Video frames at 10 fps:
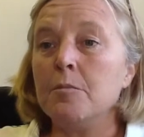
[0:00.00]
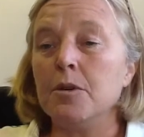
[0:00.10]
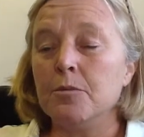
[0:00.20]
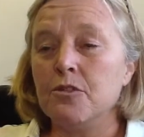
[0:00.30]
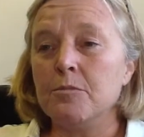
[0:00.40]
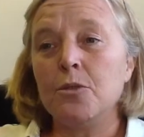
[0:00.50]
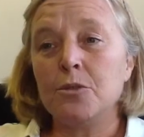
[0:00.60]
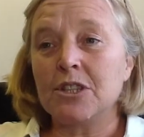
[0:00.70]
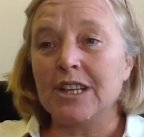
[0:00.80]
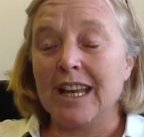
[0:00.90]
but more
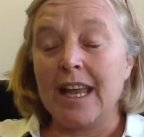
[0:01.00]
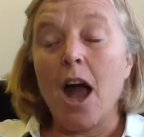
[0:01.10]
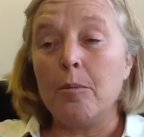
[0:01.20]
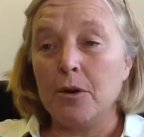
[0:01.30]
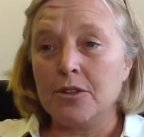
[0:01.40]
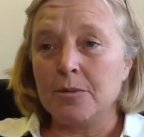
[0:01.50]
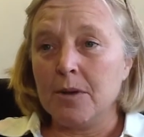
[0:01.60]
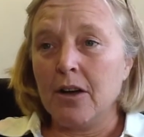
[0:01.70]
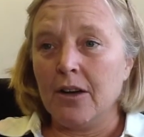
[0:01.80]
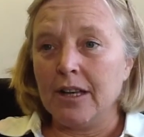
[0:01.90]
importantly, our
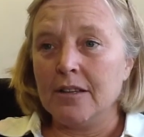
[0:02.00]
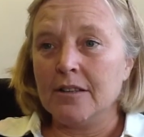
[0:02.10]
bottom line